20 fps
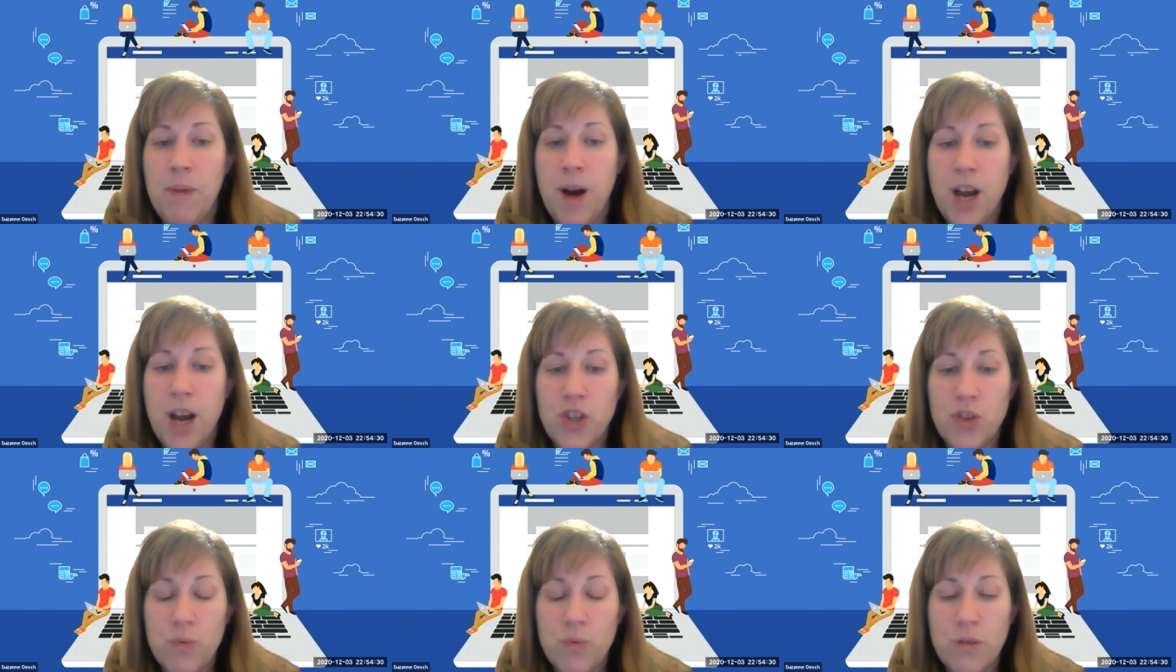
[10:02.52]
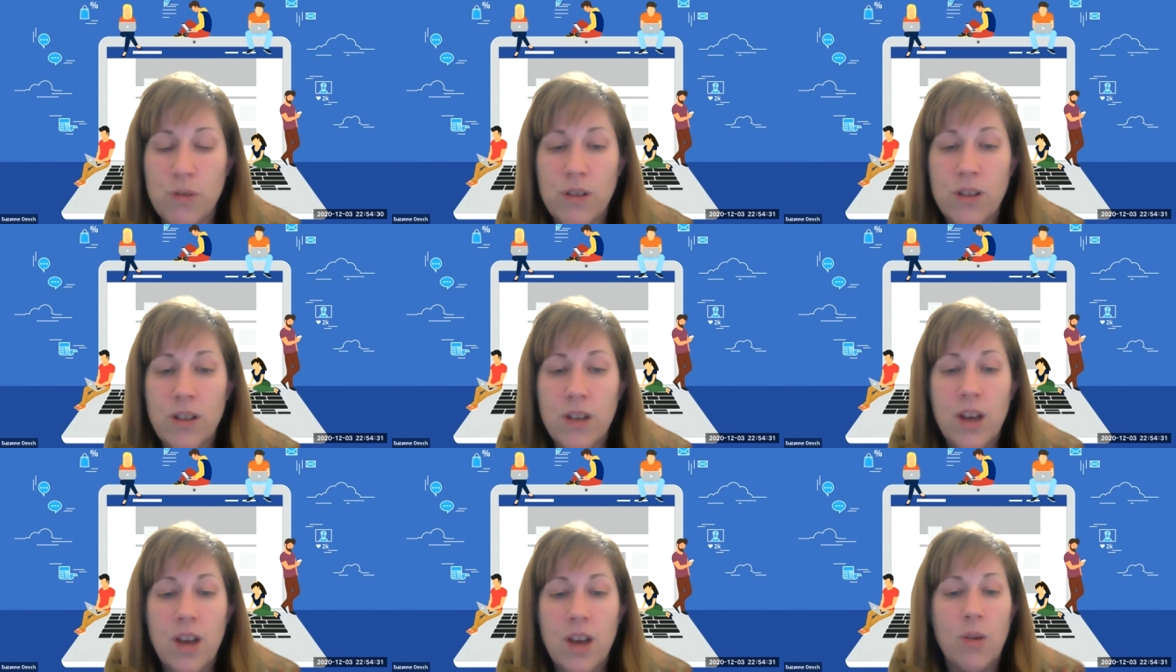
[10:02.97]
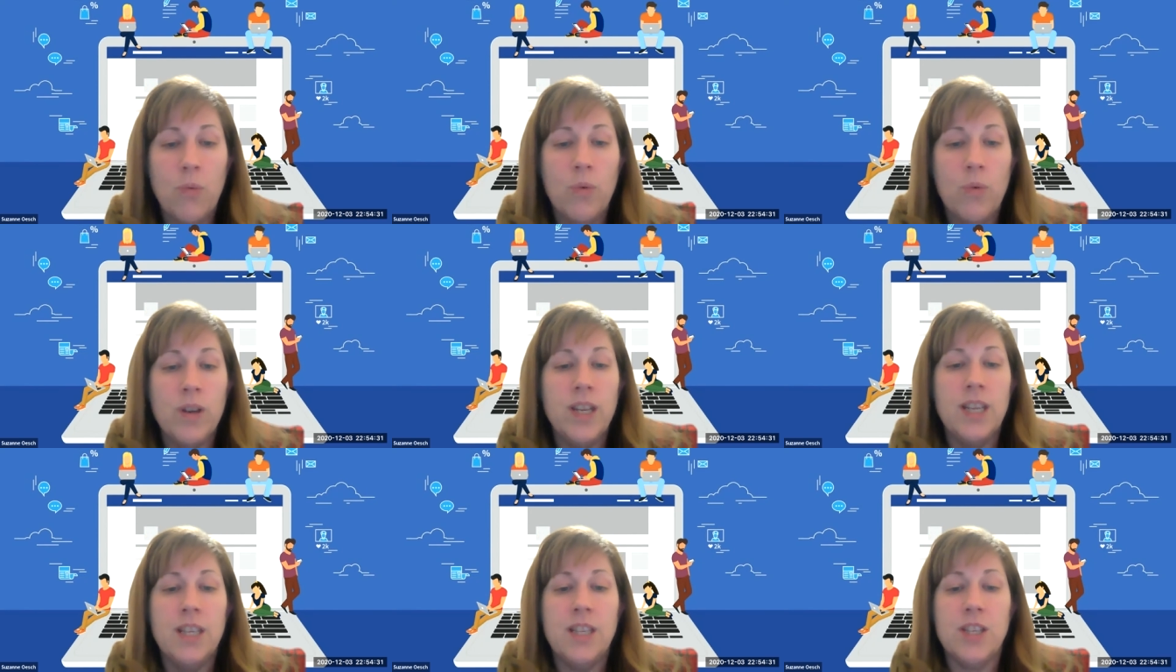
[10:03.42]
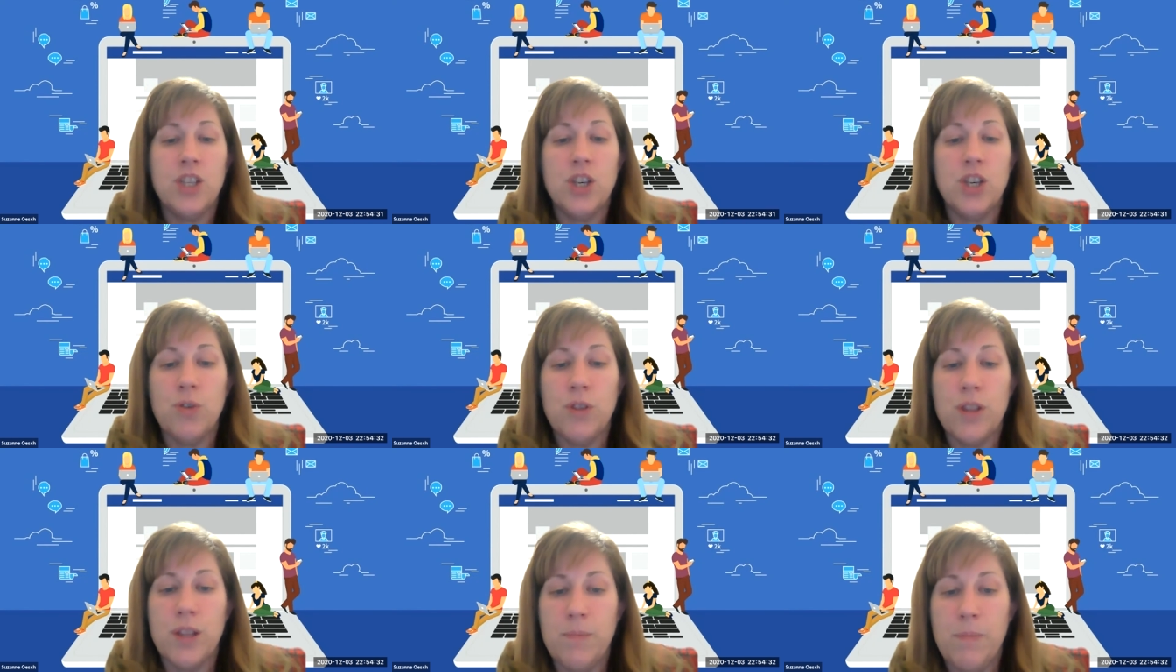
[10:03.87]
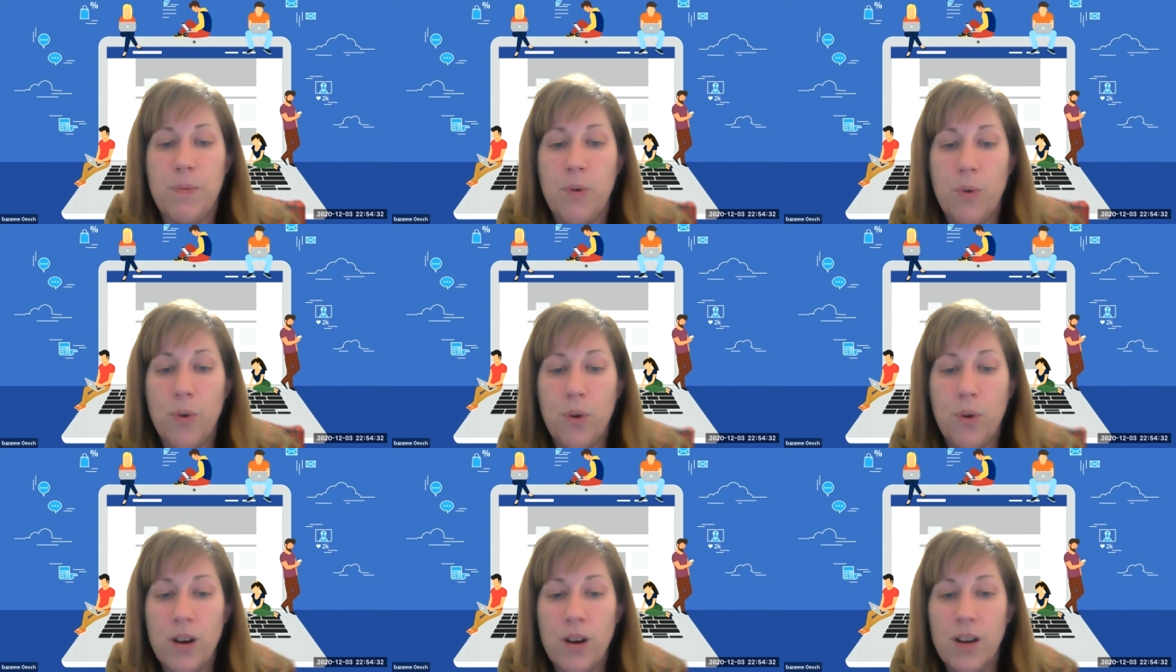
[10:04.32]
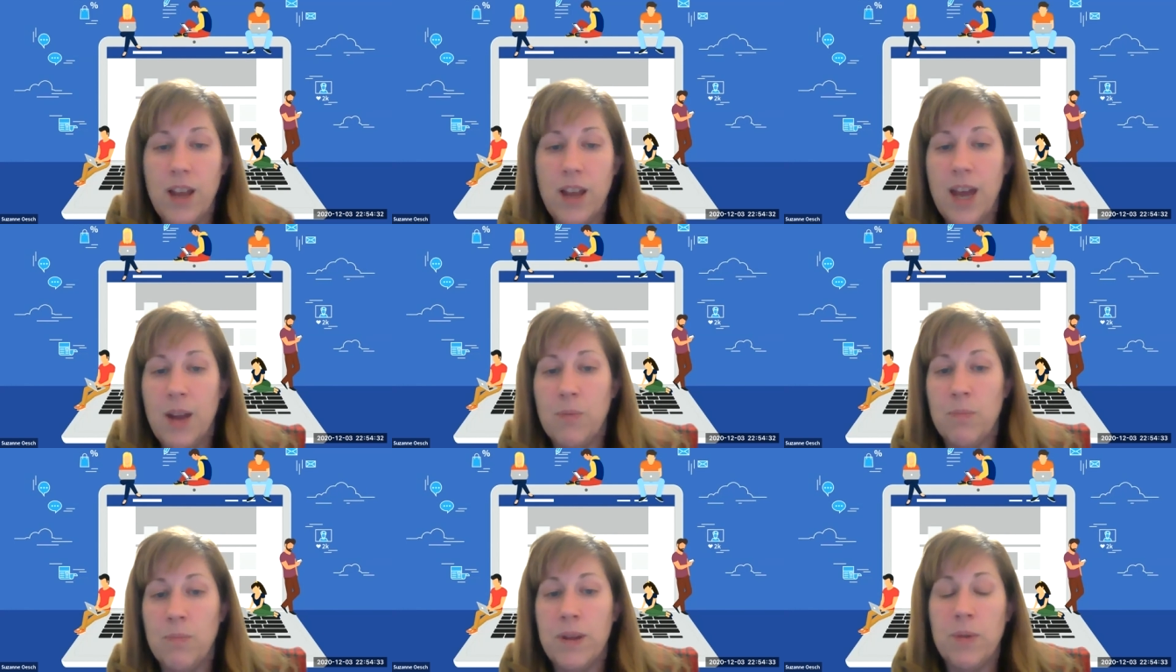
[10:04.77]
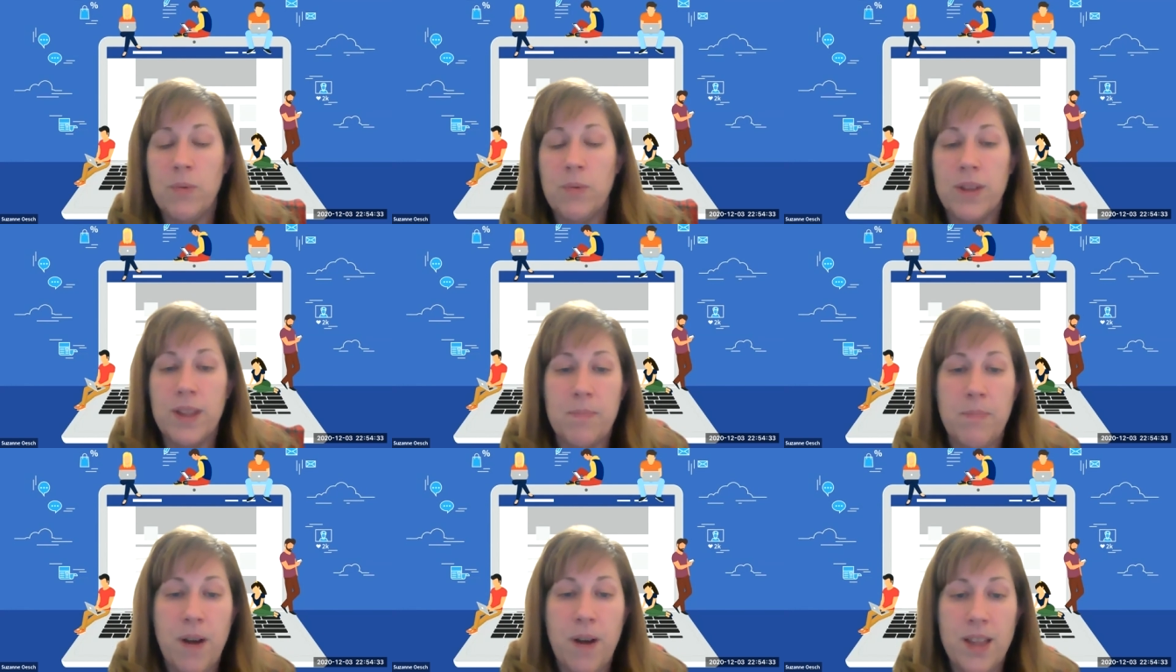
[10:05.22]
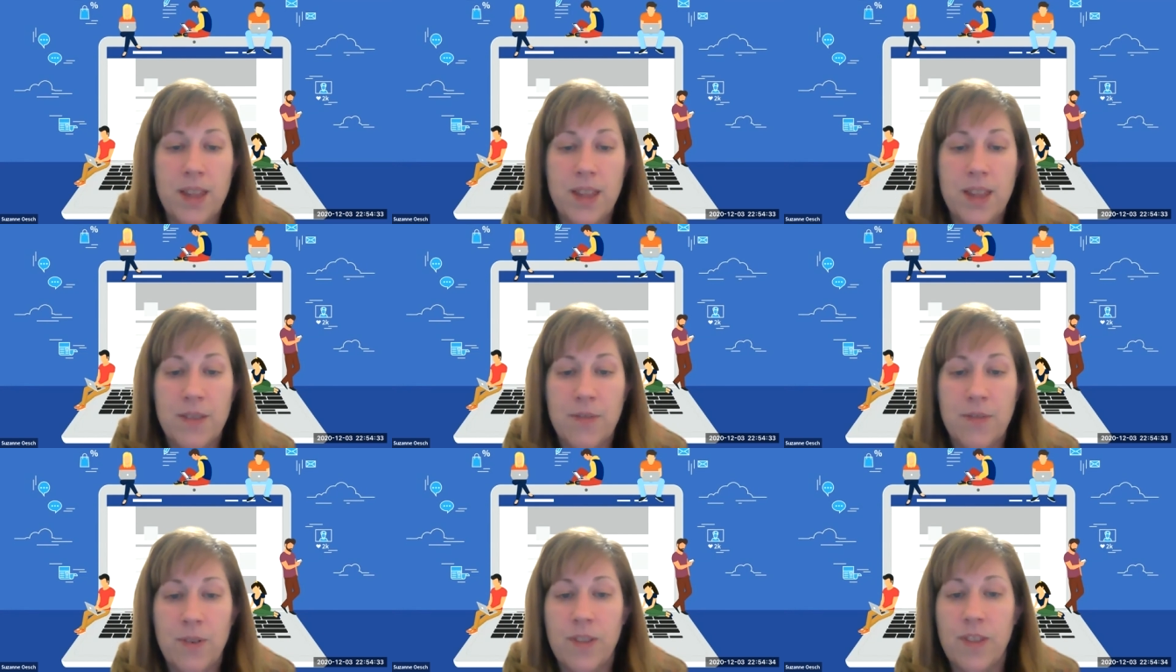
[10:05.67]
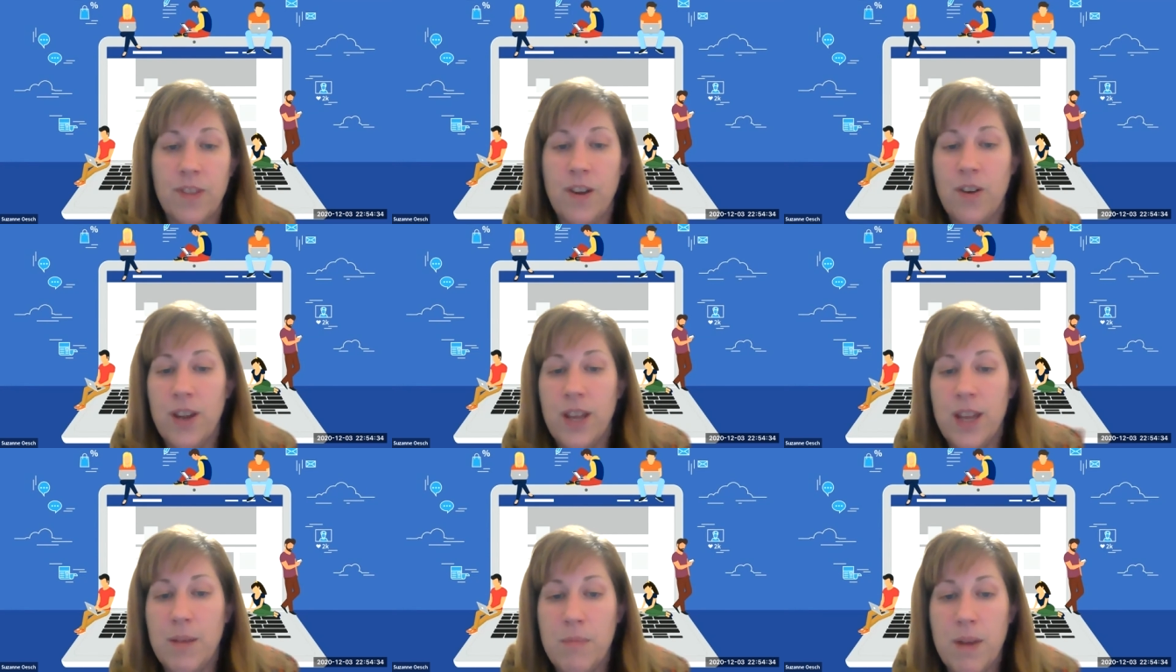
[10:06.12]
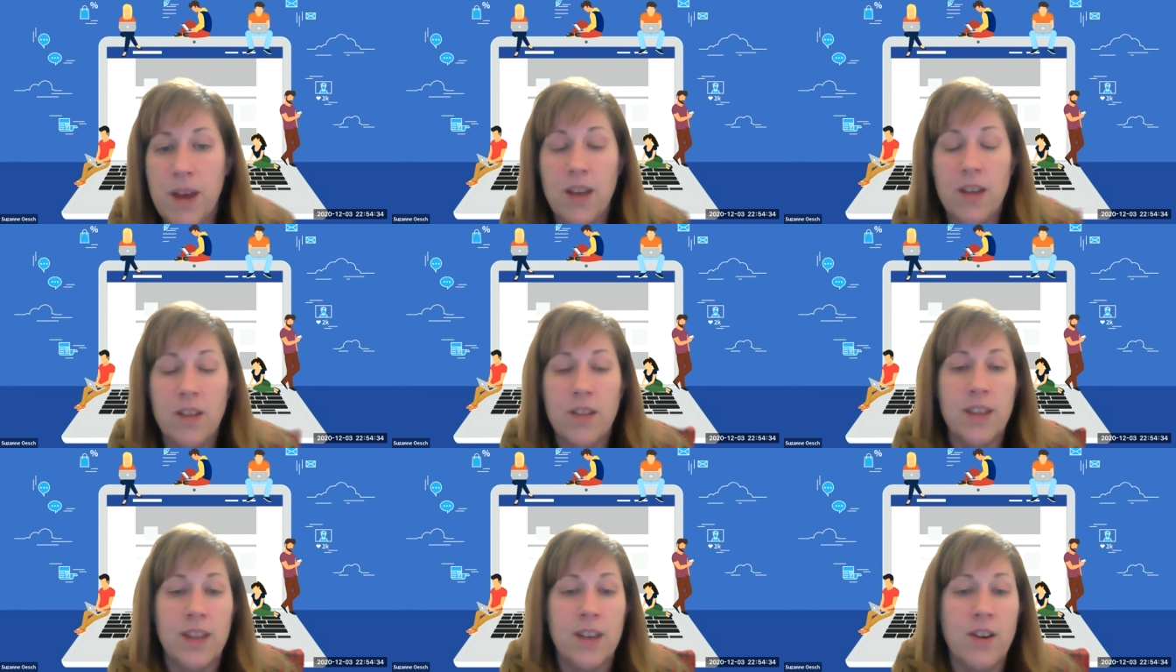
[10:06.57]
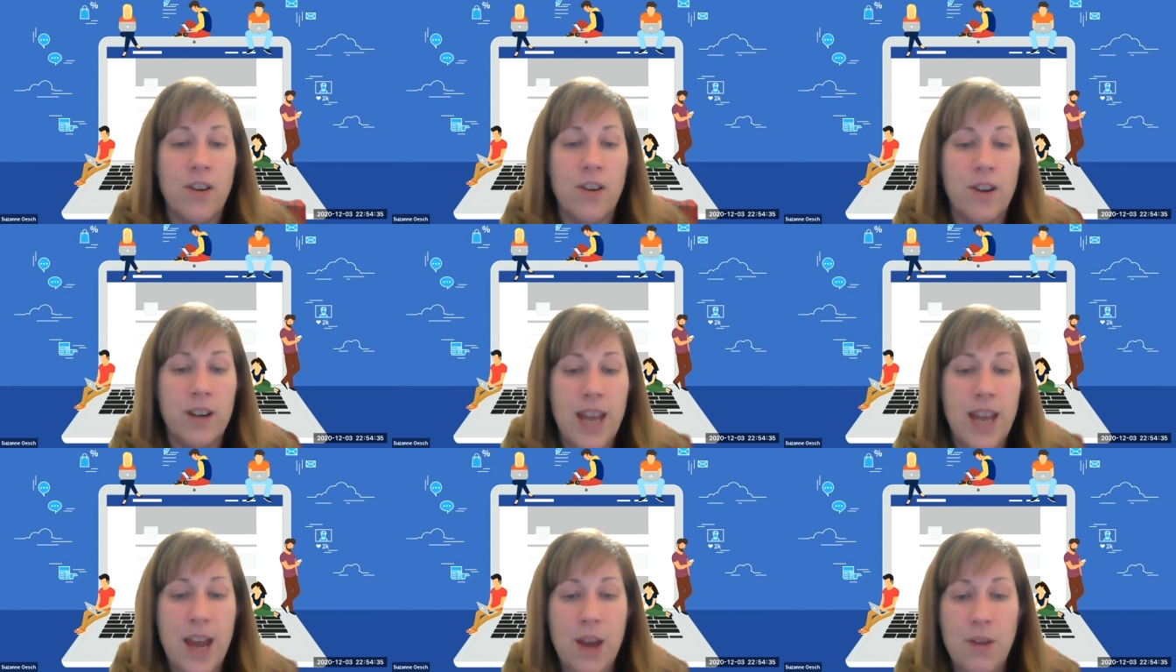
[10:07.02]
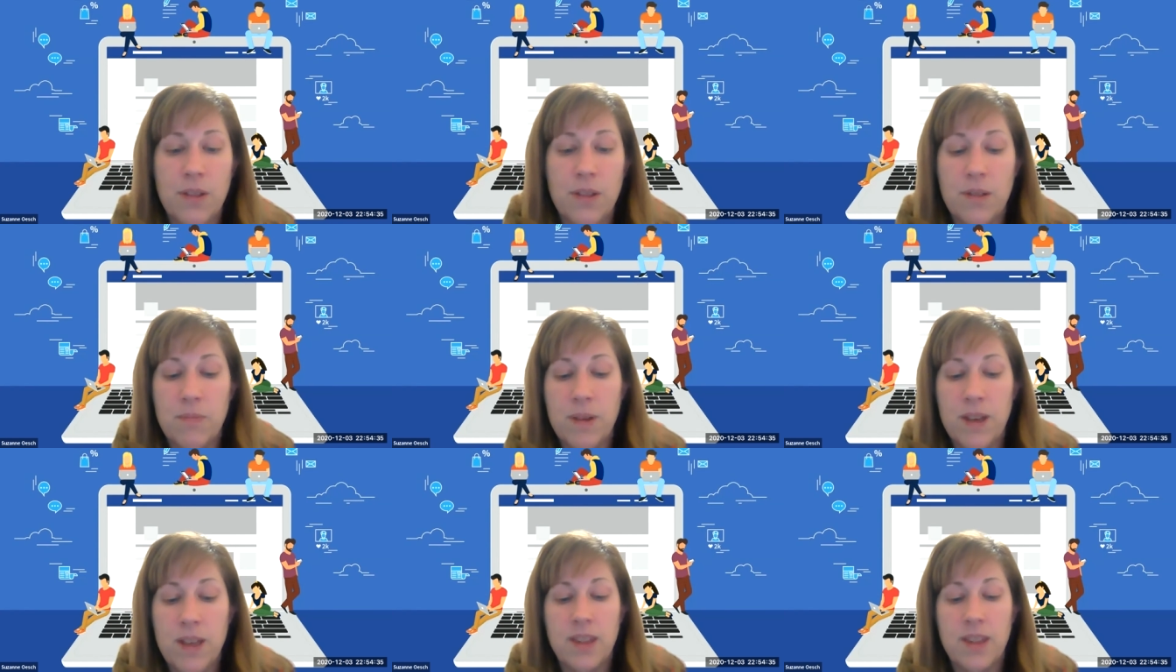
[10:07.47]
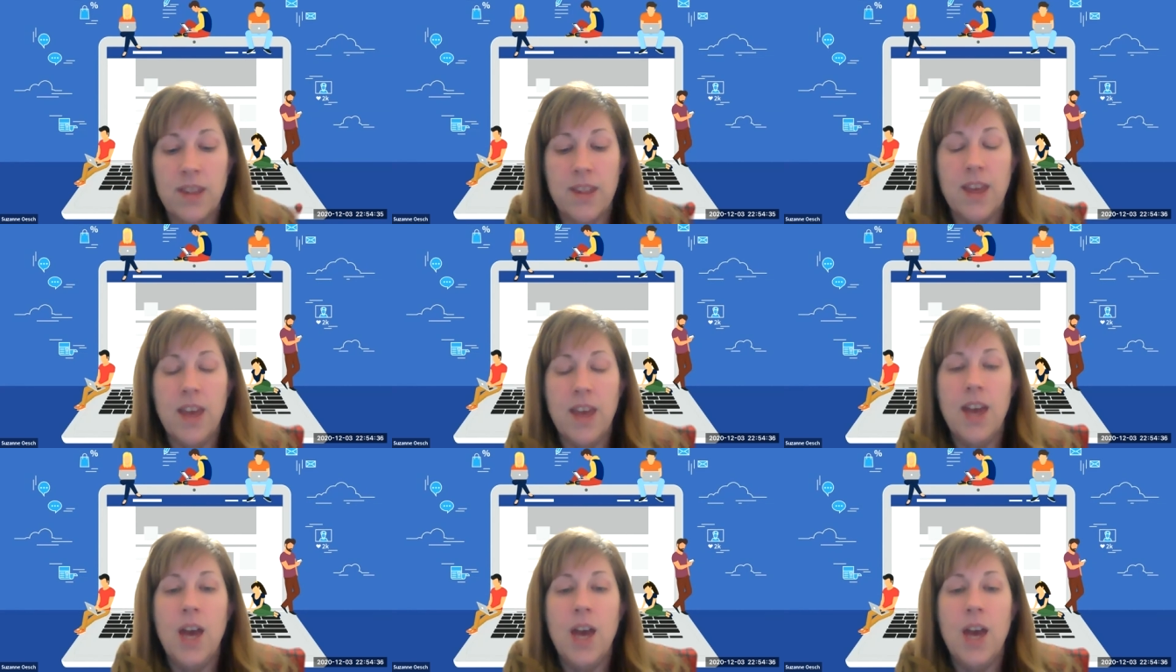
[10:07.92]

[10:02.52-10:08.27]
module. We need to show support and be responsive with our emails and our announcements.